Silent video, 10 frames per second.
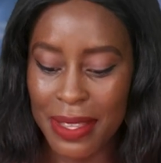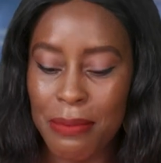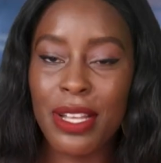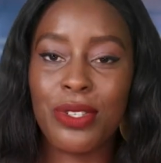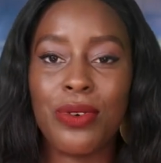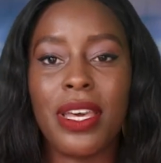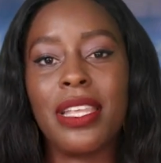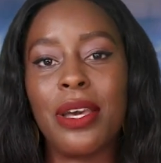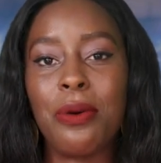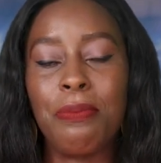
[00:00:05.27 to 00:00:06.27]
at the Magical
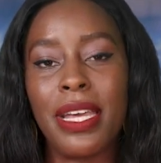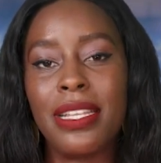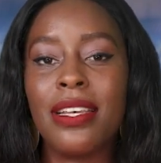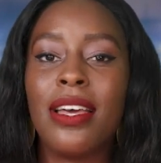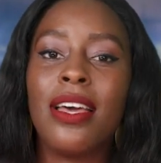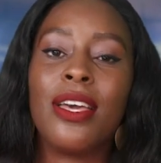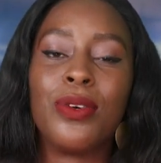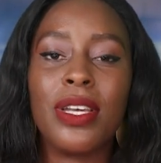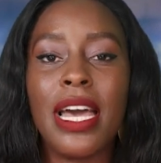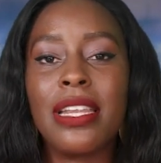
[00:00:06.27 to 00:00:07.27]
Kenya Open.
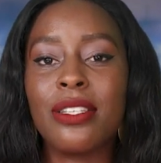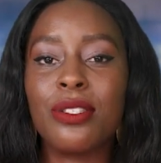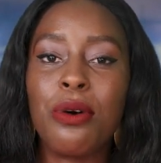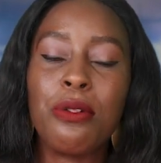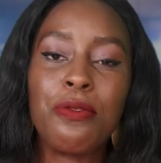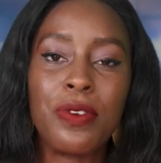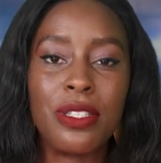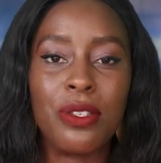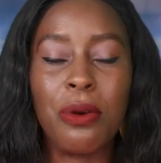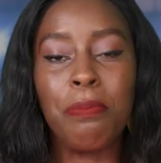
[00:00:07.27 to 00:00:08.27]
Uganda's
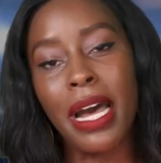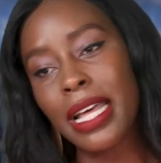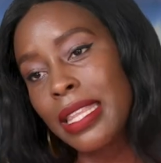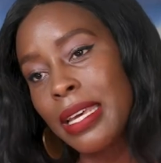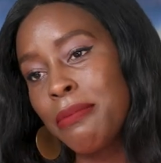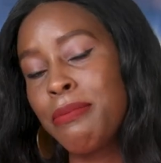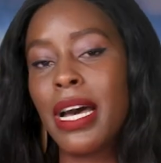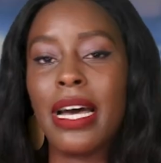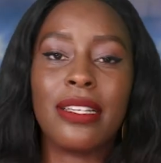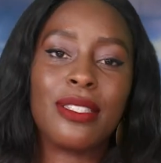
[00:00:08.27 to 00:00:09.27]
golfers, packed their
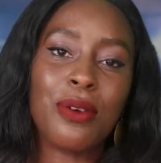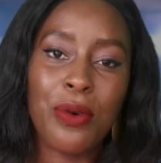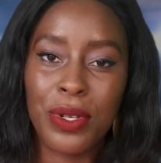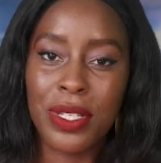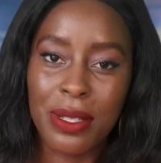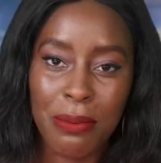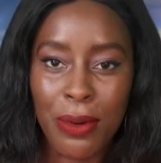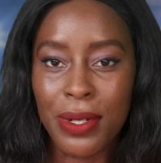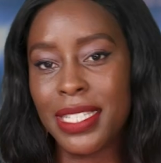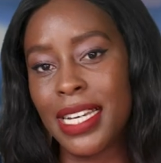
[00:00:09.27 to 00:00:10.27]
bags, crossed the
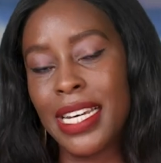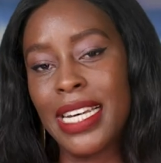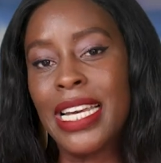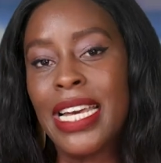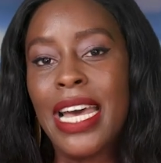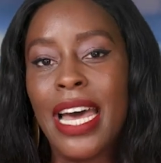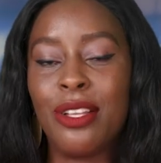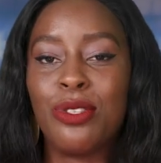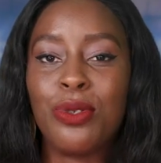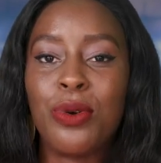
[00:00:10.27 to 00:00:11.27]
border,
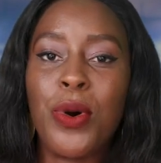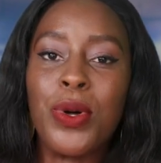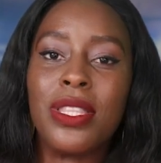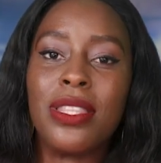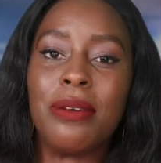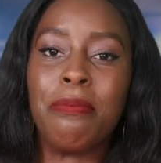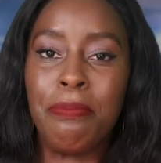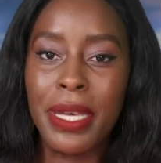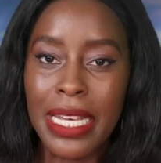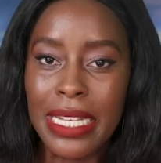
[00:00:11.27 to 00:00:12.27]
and took on the
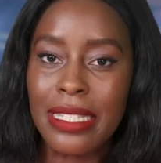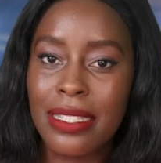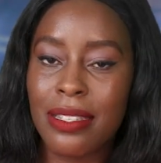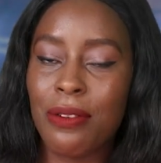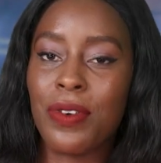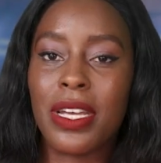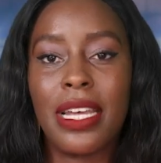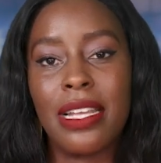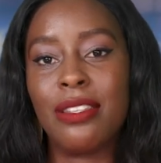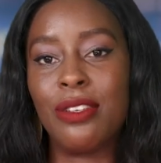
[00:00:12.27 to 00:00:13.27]
biggest East
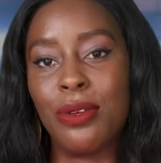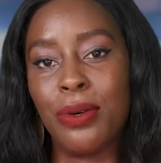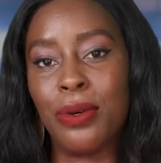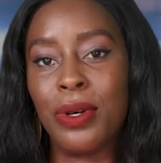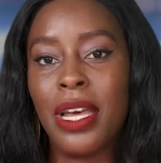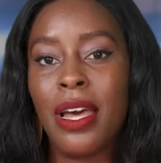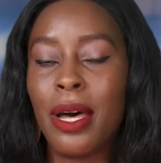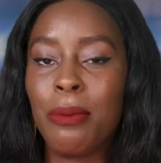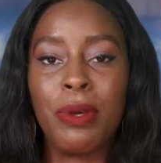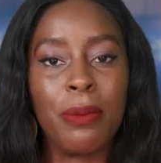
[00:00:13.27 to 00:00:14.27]
African,
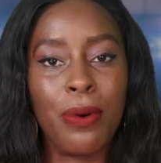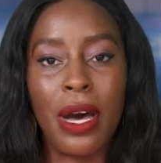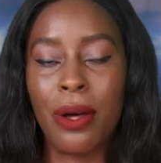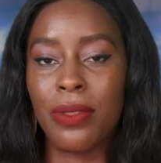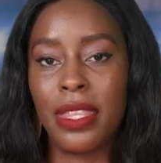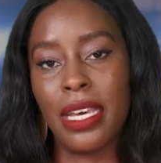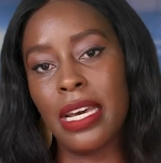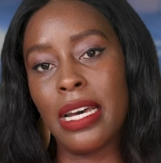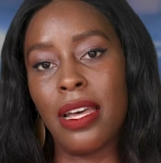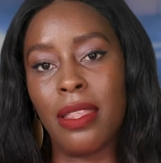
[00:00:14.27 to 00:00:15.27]
people out
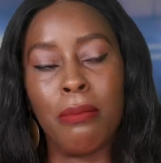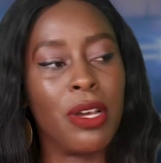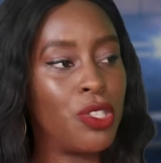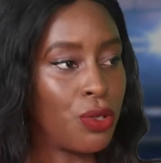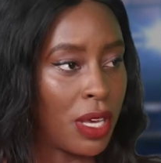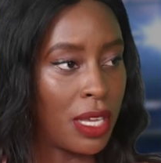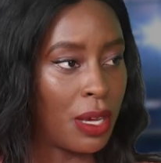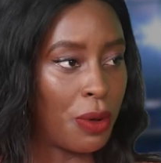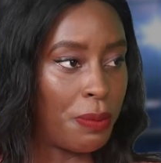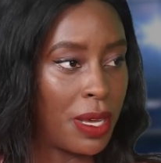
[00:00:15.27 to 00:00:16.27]
there at the Magical
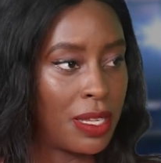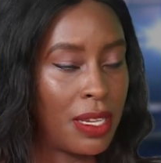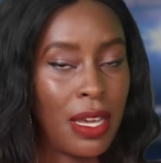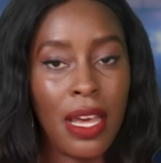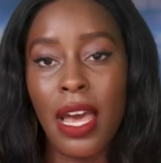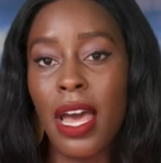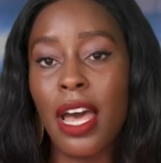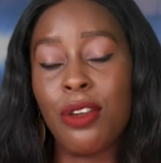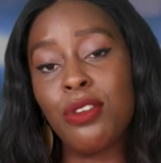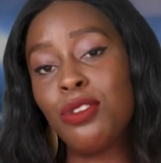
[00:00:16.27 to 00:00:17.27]
Kenya Open.
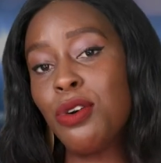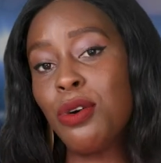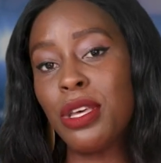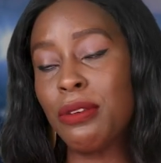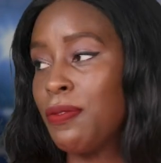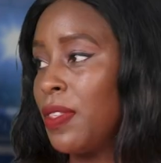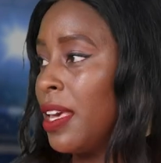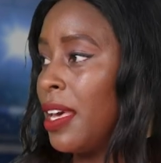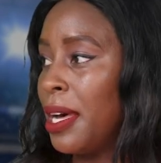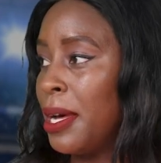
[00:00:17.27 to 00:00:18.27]
I don't know if
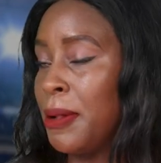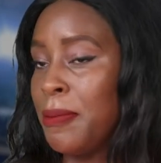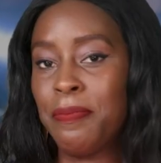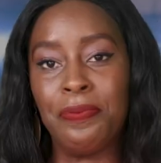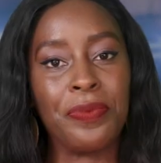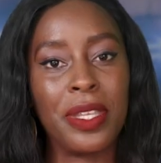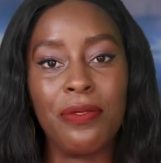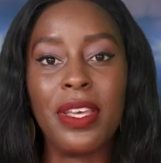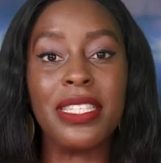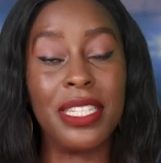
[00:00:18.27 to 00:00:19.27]

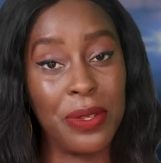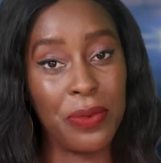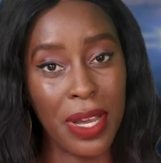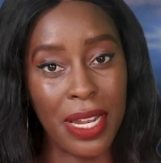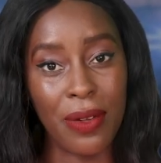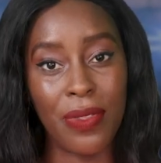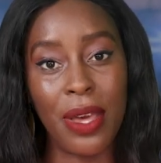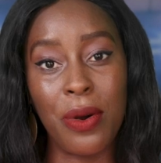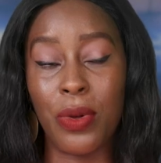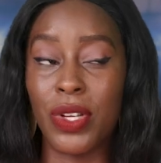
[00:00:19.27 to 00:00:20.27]
they did well out
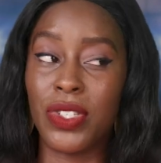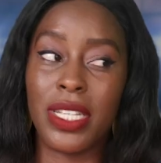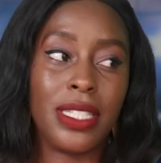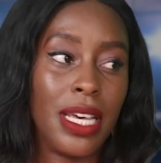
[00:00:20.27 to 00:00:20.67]
there or they were just